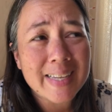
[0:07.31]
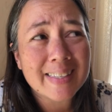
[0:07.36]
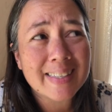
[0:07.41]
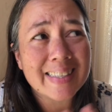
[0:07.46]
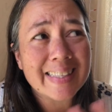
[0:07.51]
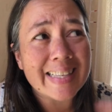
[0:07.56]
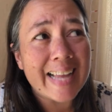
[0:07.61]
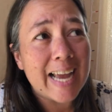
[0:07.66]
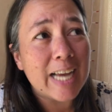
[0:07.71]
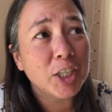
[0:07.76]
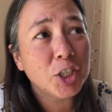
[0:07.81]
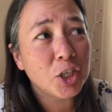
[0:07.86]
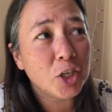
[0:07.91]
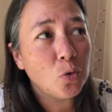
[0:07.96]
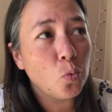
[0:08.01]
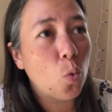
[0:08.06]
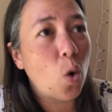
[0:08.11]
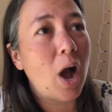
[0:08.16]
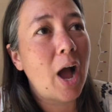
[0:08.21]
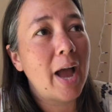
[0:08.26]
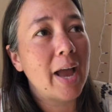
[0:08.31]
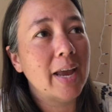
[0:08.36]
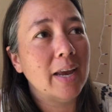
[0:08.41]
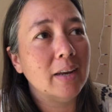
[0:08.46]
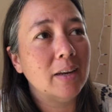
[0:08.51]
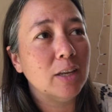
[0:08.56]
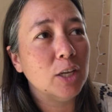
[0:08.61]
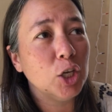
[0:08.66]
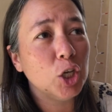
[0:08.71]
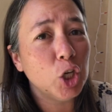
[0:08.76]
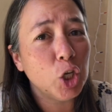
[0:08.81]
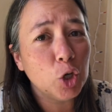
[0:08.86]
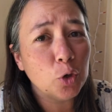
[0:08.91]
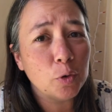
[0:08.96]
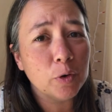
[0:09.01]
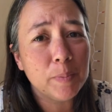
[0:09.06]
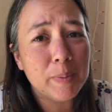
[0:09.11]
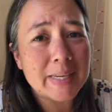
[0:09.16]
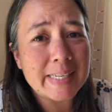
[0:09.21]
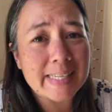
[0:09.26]
means nationwide, you
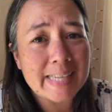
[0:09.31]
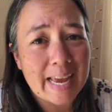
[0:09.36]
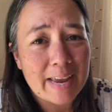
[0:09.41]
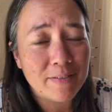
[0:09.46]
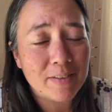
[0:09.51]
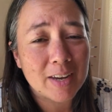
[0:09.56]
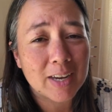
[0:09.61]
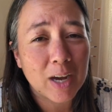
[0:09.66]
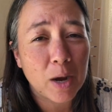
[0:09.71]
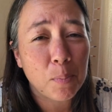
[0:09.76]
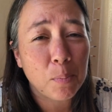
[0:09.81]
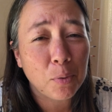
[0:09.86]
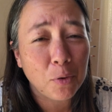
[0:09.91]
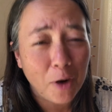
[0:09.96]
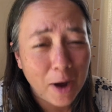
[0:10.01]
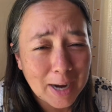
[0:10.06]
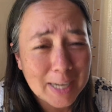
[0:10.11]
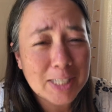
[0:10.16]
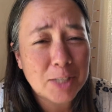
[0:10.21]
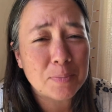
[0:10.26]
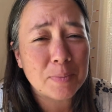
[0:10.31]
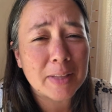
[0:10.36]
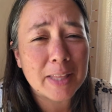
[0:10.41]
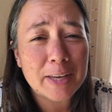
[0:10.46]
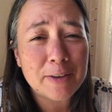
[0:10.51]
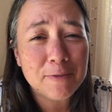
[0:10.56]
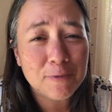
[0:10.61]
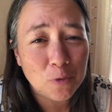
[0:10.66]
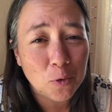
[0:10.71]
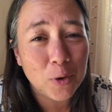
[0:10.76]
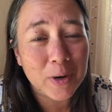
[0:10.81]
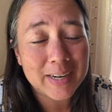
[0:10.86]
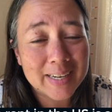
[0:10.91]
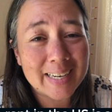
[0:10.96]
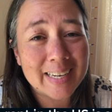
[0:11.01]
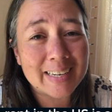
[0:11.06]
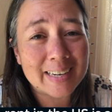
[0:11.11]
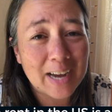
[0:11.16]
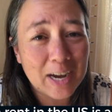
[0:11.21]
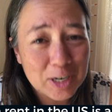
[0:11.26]
would be saving approximately
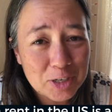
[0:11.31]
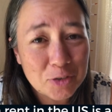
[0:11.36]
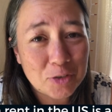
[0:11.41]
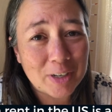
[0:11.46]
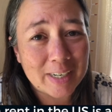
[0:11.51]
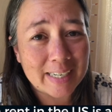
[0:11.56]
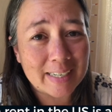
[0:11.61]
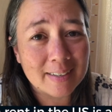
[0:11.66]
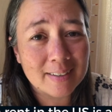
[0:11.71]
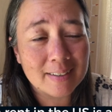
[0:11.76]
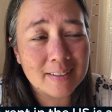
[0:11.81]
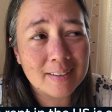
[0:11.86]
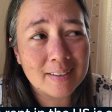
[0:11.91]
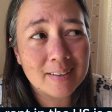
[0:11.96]
$1,400